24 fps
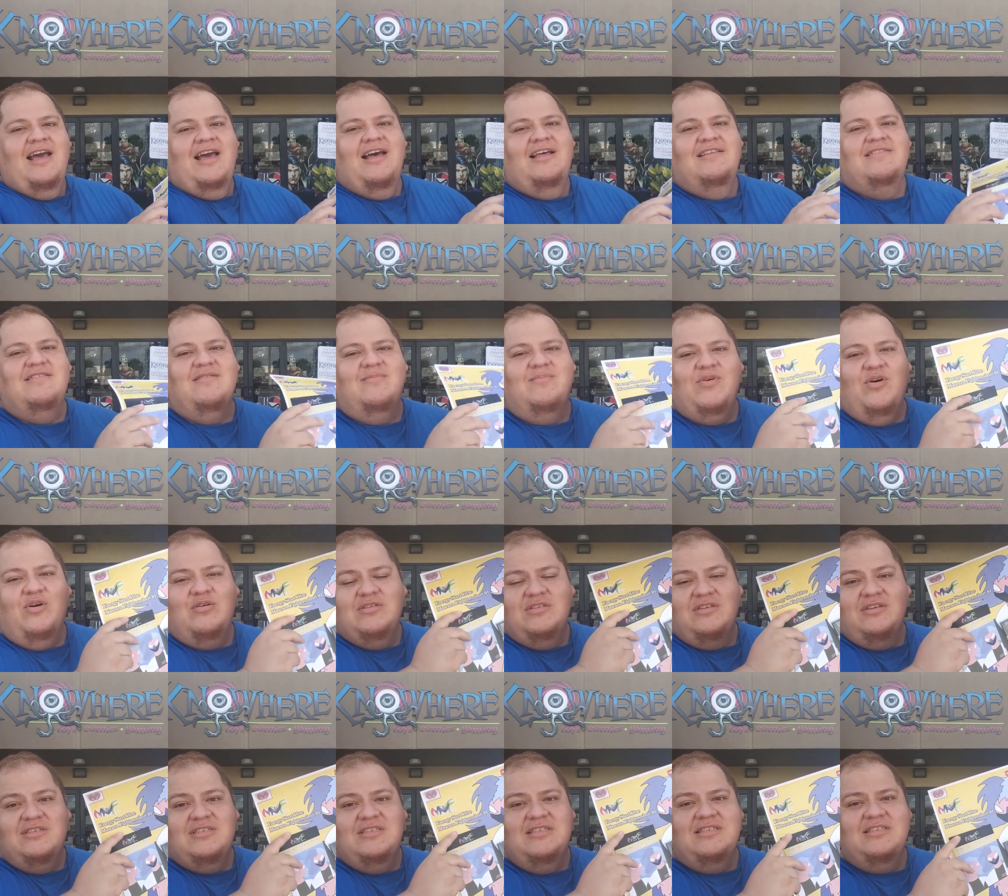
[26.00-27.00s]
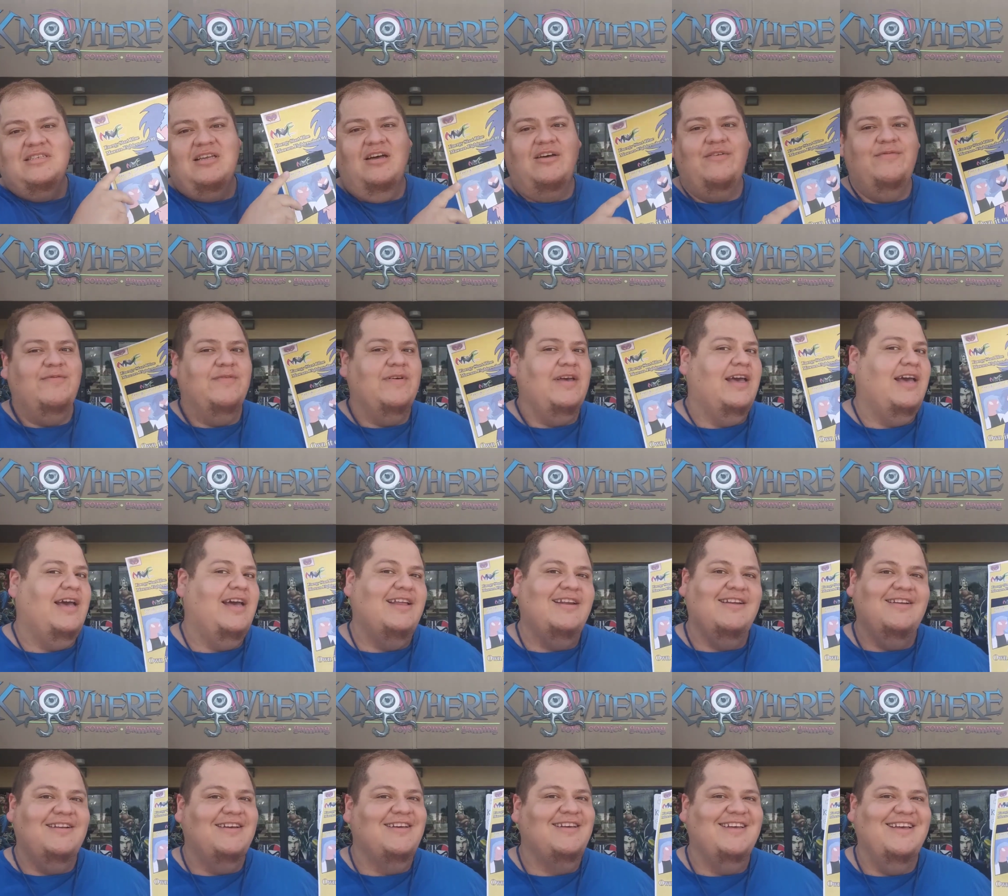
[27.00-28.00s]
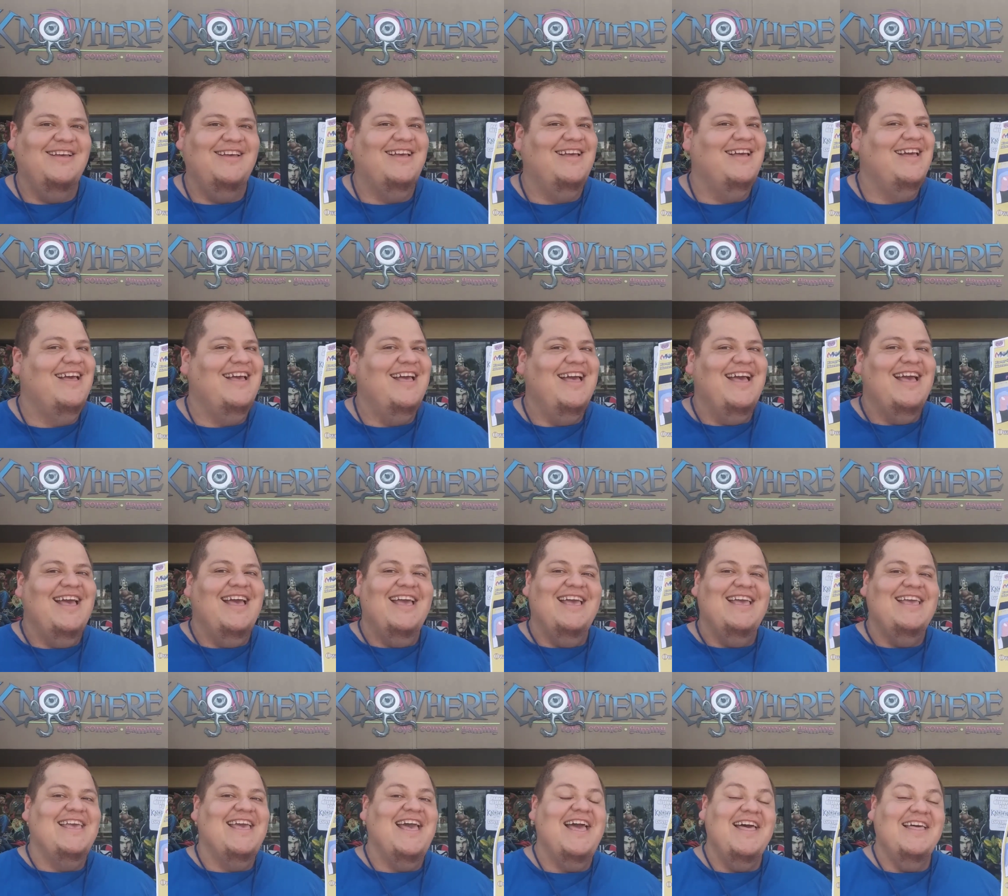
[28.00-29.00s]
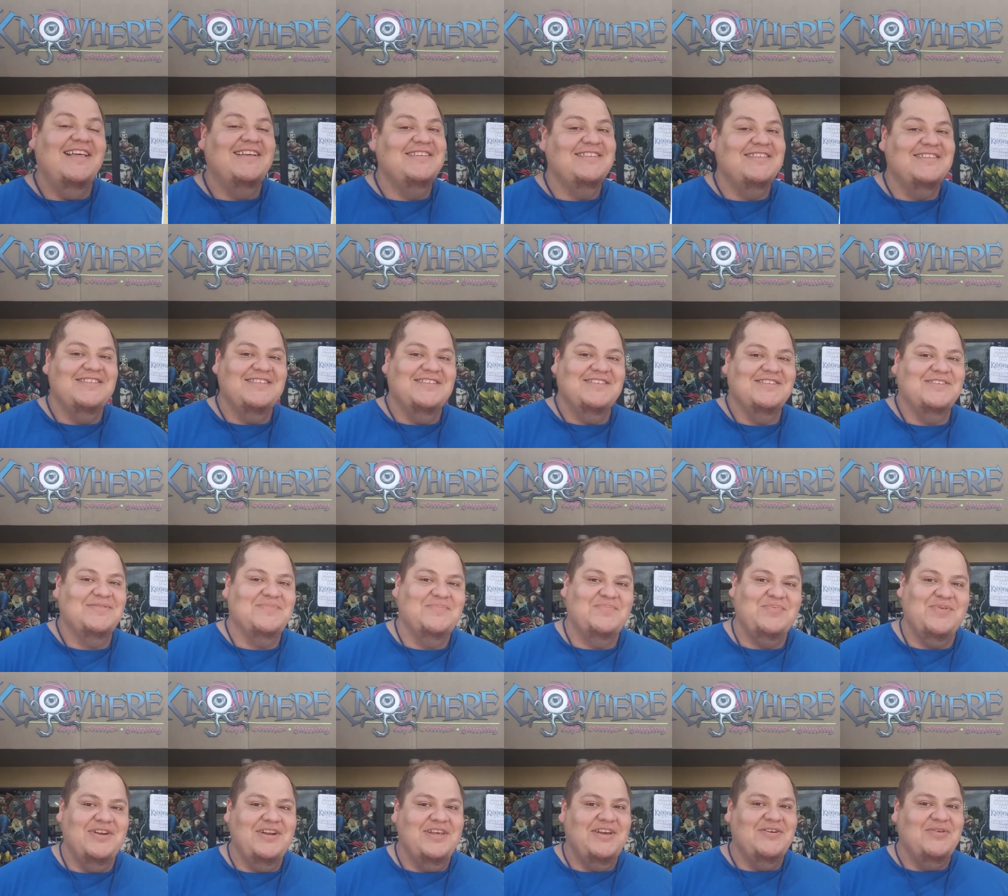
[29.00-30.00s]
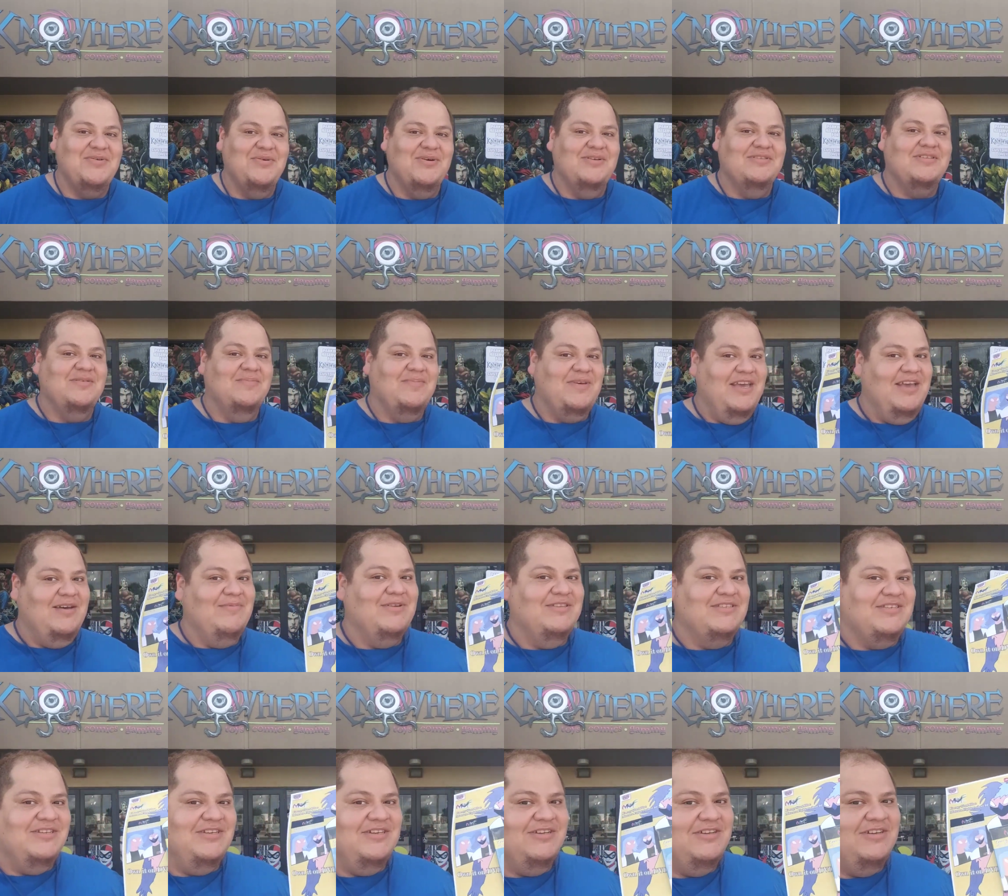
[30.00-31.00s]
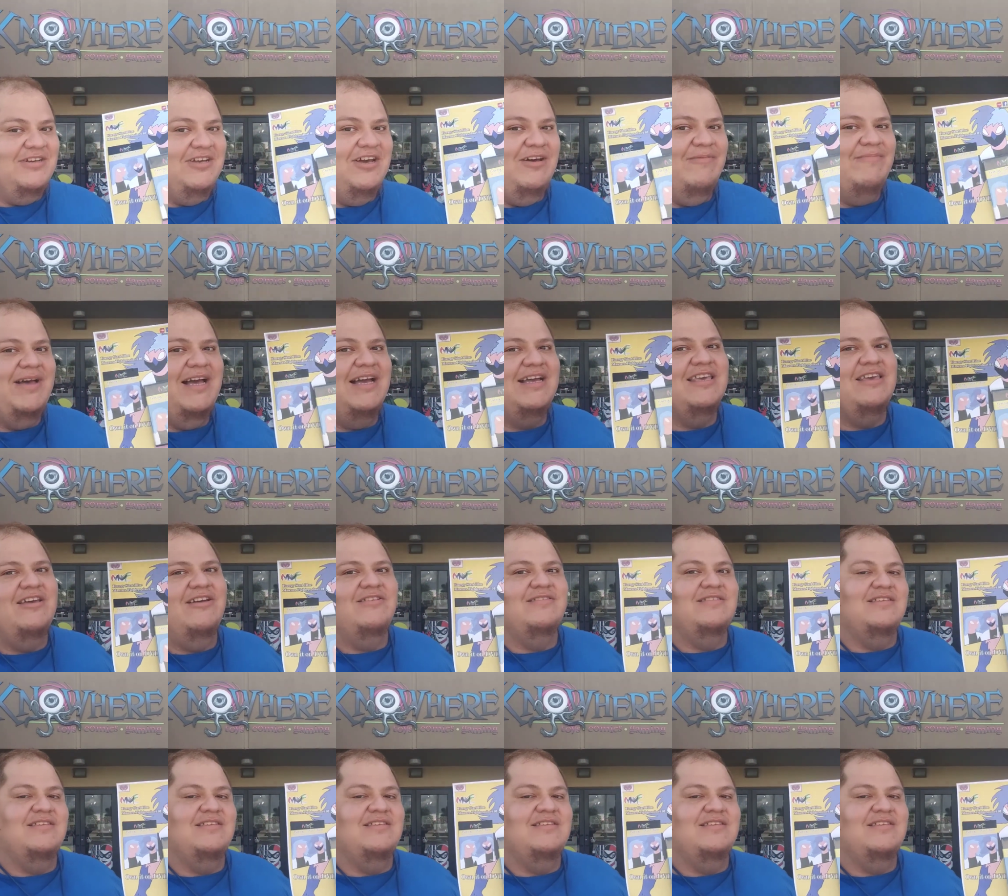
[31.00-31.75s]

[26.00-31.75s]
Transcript: and some posters and stuff. And yeah, this is pretty cool to be able to come back here.